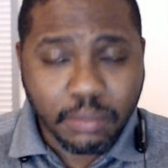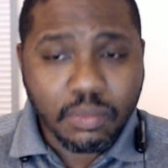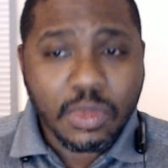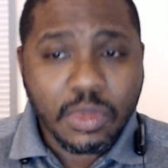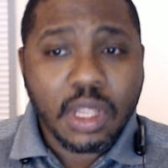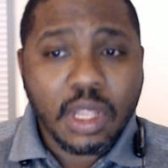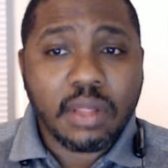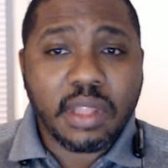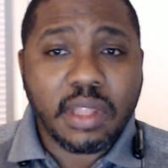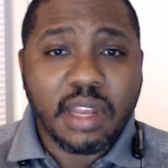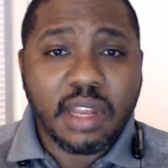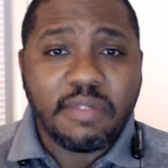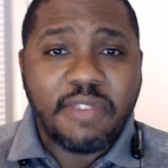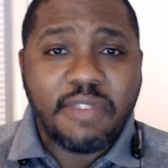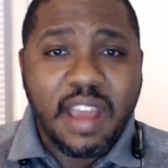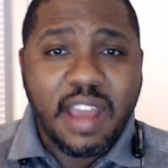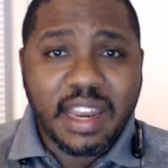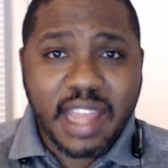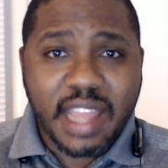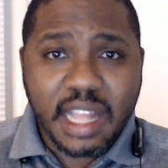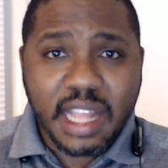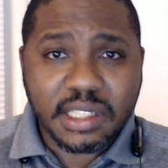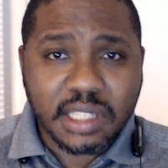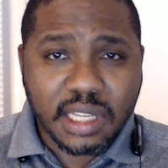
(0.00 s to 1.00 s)
then
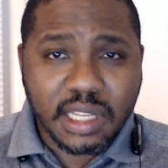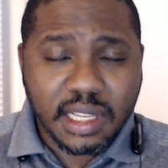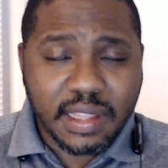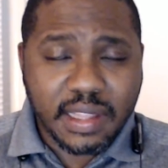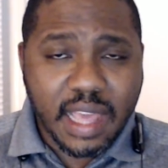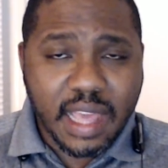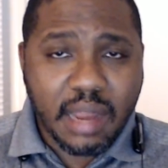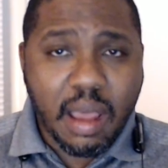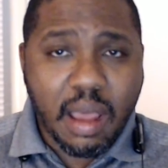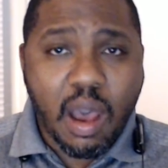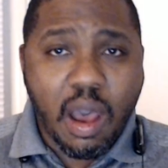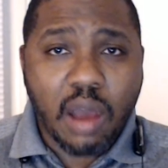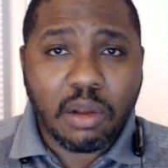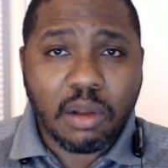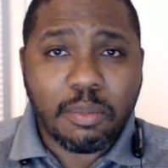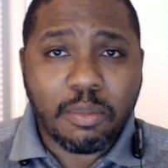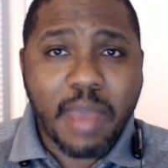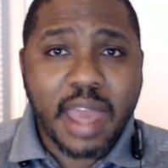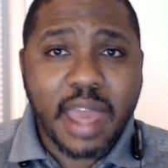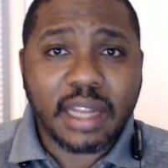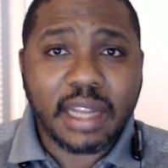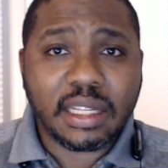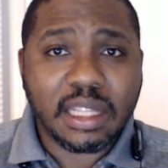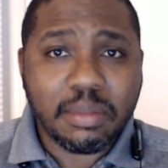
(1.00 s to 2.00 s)
financially that
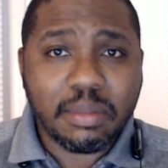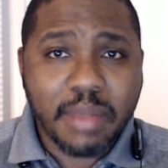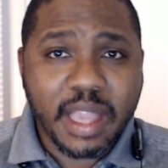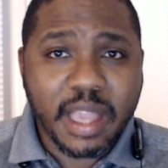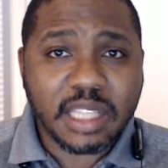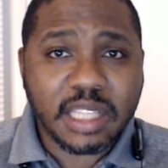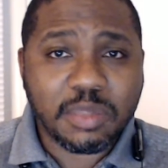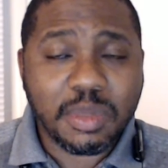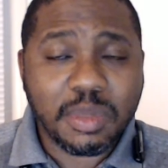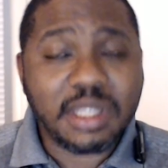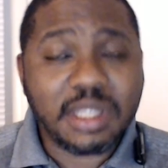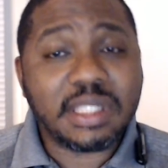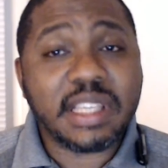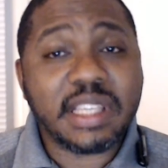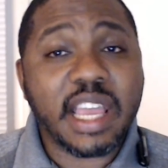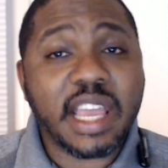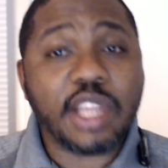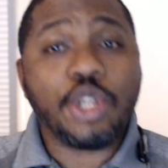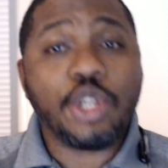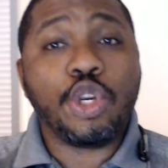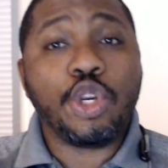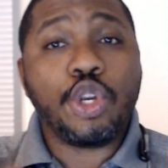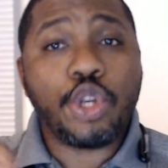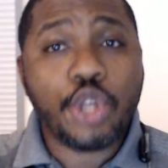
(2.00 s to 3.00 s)
automatically makes me say
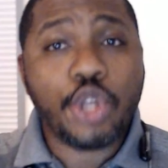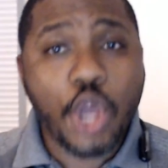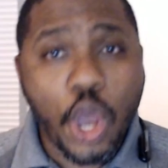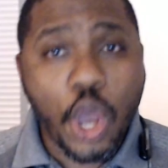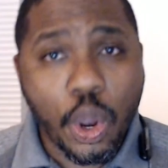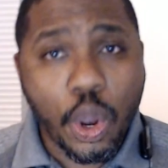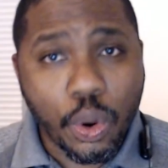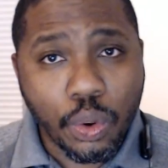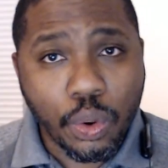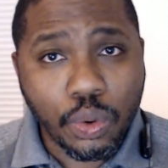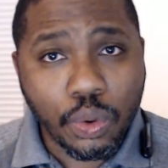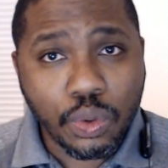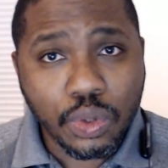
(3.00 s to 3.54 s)
no